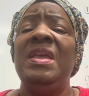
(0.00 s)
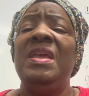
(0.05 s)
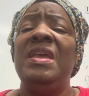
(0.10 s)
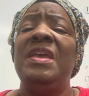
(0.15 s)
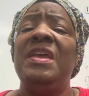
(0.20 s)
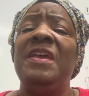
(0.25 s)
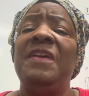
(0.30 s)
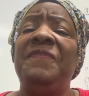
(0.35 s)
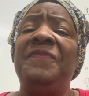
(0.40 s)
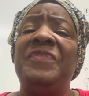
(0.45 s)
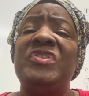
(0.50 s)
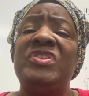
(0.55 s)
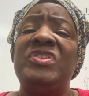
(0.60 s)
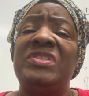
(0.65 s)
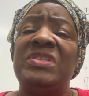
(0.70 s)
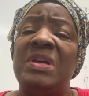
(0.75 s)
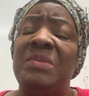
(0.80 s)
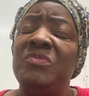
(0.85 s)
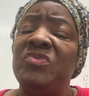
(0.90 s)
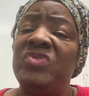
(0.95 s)
If for
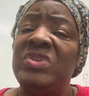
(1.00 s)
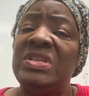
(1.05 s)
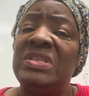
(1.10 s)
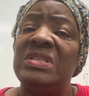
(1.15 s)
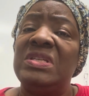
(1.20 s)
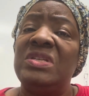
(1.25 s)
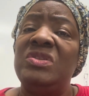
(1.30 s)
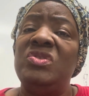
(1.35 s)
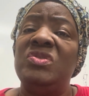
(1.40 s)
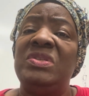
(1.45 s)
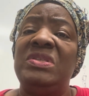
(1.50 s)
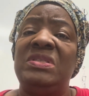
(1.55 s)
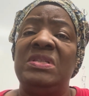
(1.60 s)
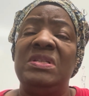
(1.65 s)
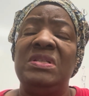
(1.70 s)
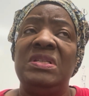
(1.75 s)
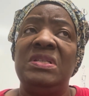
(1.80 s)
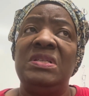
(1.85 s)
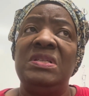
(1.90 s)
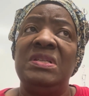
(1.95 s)
some reason you
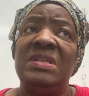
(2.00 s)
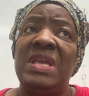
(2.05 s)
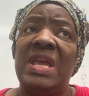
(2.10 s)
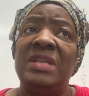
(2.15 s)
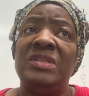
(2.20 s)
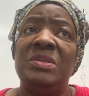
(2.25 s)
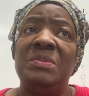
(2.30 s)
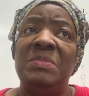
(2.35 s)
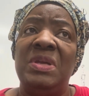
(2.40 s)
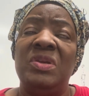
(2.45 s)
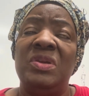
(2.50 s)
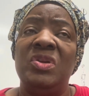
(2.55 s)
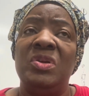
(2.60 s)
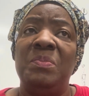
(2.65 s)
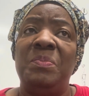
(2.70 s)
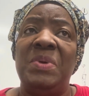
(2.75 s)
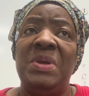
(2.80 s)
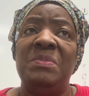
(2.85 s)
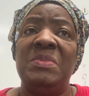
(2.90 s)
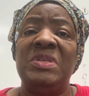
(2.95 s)
still didn't get to make your
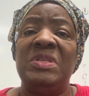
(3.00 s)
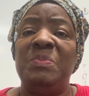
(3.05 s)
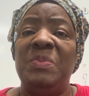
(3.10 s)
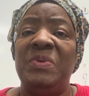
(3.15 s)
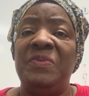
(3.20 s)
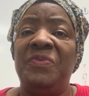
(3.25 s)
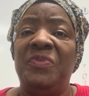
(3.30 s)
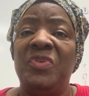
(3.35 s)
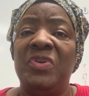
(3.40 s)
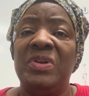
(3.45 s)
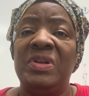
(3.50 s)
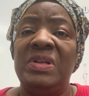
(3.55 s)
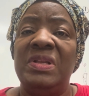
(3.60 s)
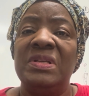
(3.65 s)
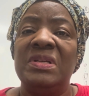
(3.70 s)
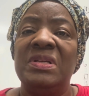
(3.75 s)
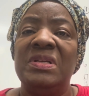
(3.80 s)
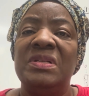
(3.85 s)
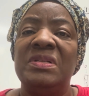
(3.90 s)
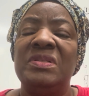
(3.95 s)
payments before
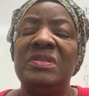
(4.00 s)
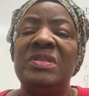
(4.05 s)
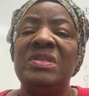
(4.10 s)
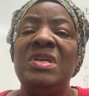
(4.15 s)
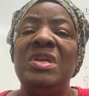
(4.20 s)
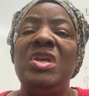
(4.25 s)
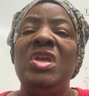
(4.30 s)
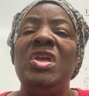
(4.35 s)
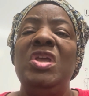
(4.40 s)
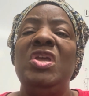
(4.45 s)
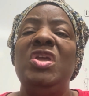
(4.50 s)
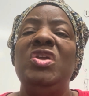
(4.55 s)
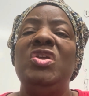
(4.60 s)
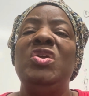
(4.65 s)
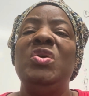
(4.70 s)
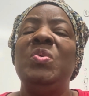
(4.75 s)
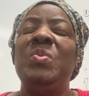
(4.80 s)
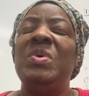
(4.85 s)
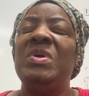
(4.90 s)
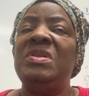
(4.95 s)
clinicals,
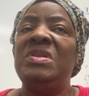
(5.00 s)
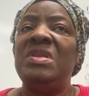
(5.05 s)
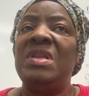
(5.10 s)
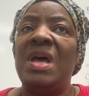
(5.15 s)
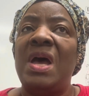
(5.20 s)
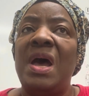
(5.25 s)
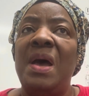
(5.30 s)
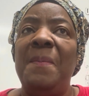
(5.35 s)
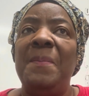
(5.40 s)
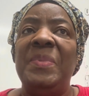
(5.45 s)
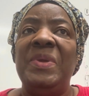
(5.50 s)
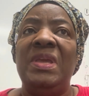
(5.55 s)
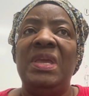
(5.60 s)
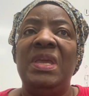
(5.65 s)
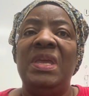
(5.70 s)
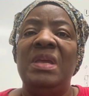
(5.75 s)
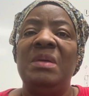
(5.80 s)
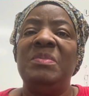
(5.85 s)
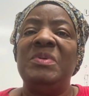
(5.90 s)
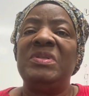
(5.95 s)
you will not be
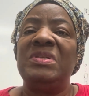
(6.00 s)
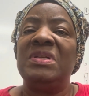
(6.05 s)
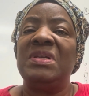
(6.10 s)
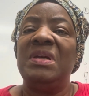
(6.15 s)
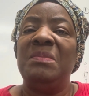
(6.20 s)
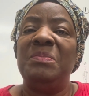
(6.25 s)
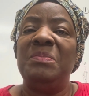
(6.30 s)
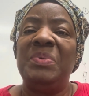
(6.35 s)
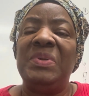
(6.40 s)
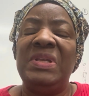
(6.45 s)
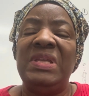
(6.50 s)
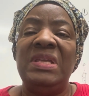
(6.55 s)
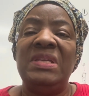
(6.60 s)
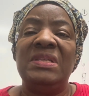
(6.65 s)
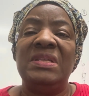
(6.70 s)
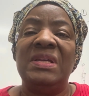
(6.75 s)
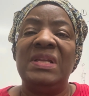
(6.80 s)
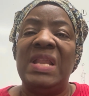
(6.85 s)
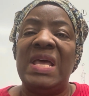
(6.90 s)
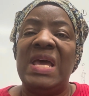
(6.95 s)
able to complete
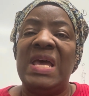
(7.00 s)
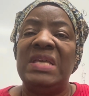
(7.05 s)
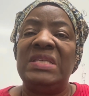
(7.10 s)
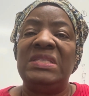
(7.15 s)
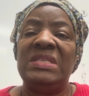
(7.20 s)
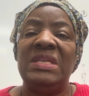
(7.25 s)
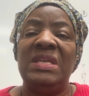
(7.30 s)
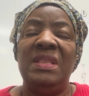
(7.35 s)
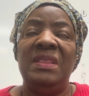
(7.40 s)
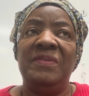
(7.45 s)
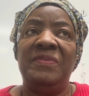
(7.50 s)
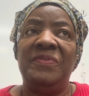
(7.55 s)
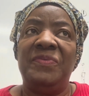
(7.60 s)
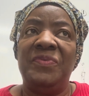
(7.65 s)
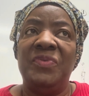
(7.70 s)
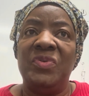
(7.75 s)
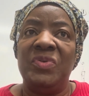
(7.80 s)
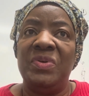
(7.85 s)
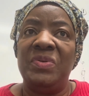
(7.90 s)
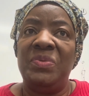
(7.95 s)
the class in the
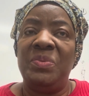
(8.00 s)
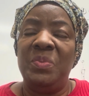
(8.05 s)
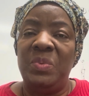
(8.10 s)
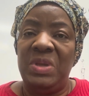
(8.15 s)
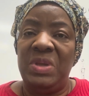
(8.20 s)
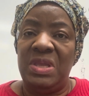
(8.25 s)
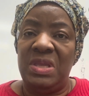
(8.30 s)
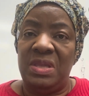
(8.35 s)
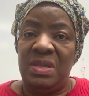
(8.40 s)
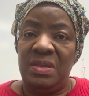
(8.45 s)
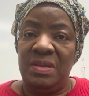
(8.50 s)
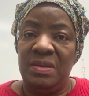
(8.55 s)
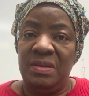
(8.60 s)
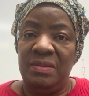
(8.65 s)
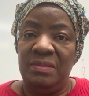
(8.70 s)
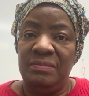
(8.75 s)
4th week.